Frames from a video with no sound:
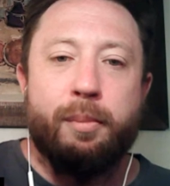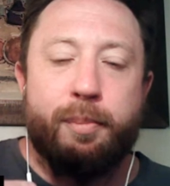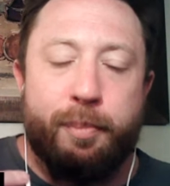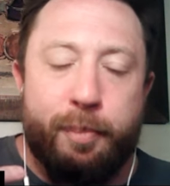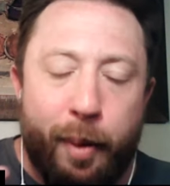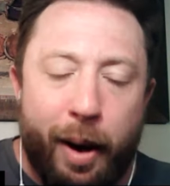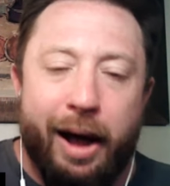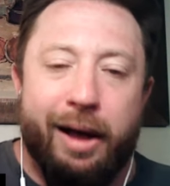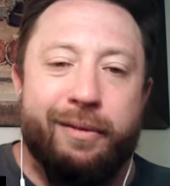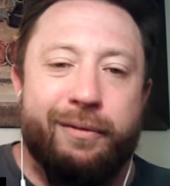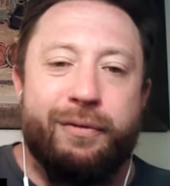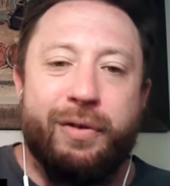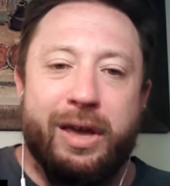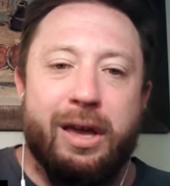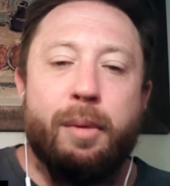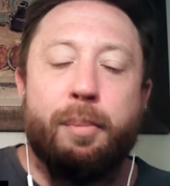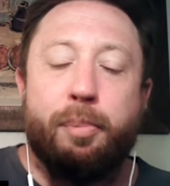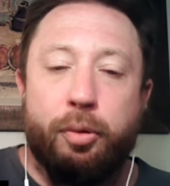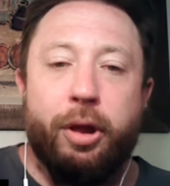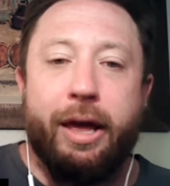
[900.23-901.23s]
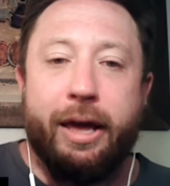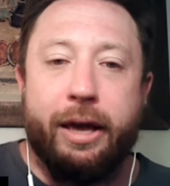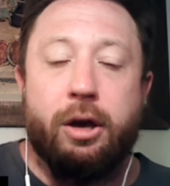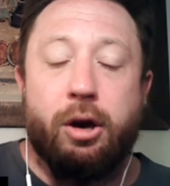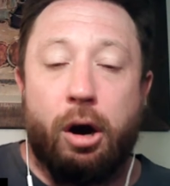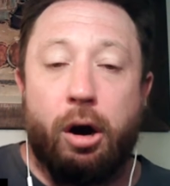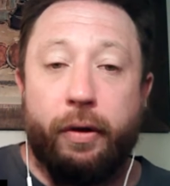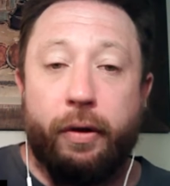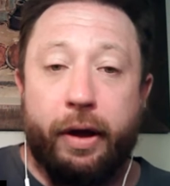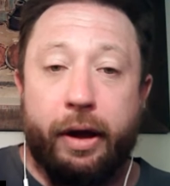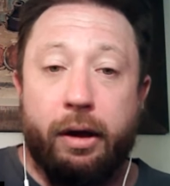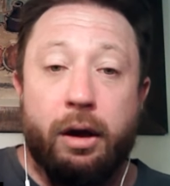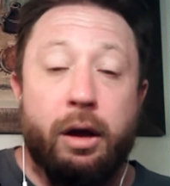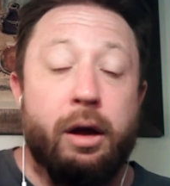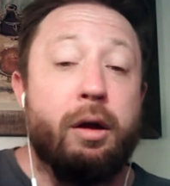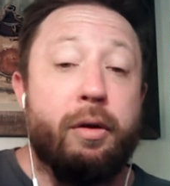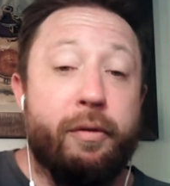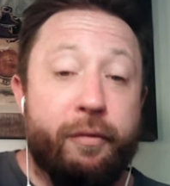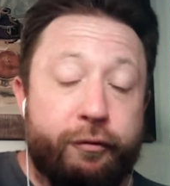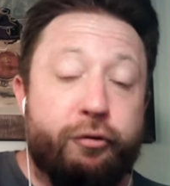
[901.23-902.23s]
by, via play calling
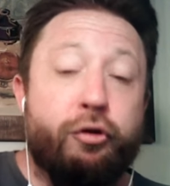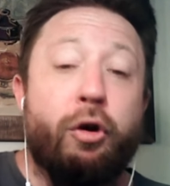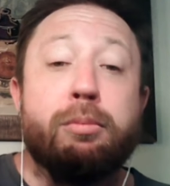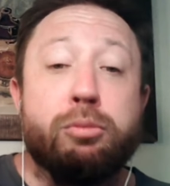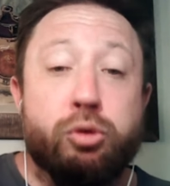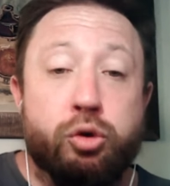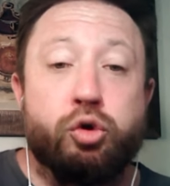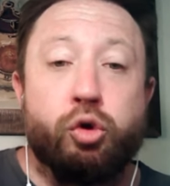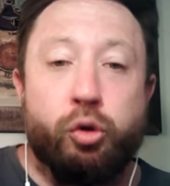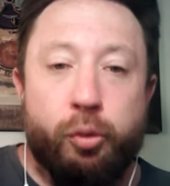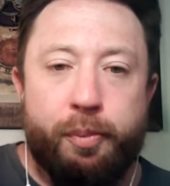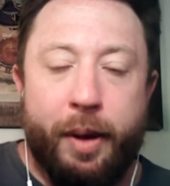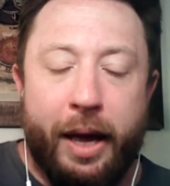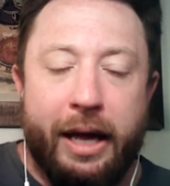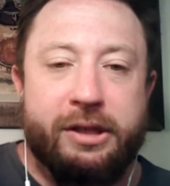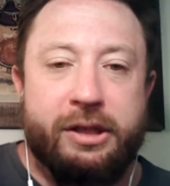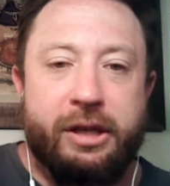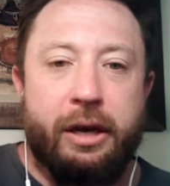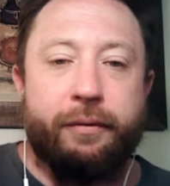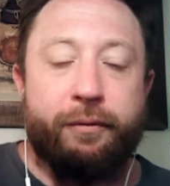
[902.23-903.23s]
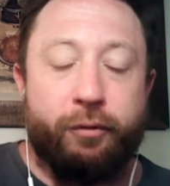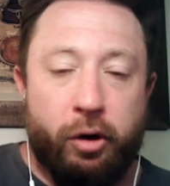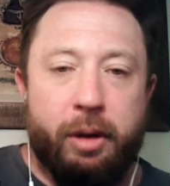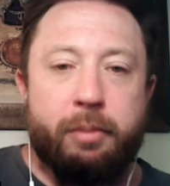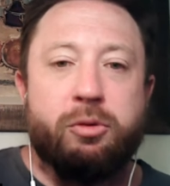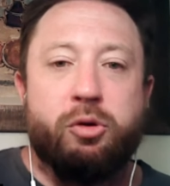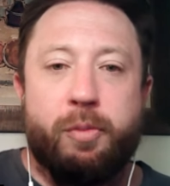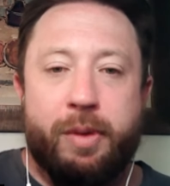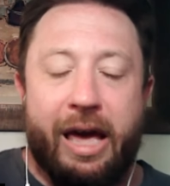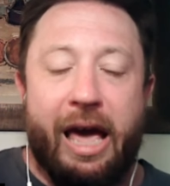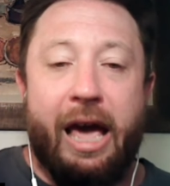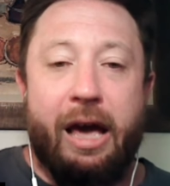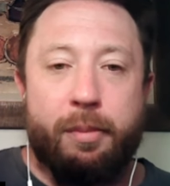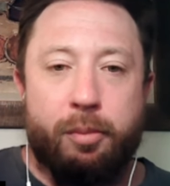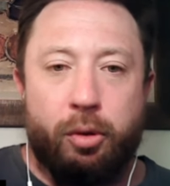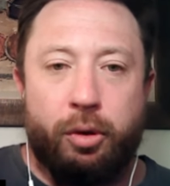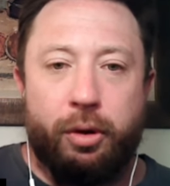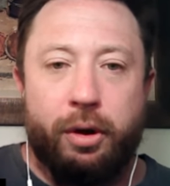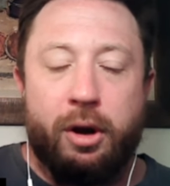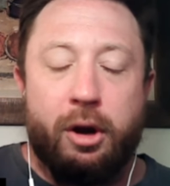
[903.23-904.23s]
from Drew Petzing for him to be
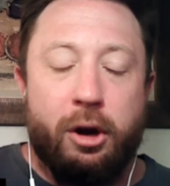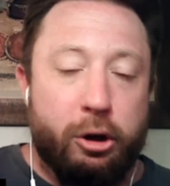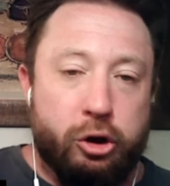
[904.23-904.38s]
able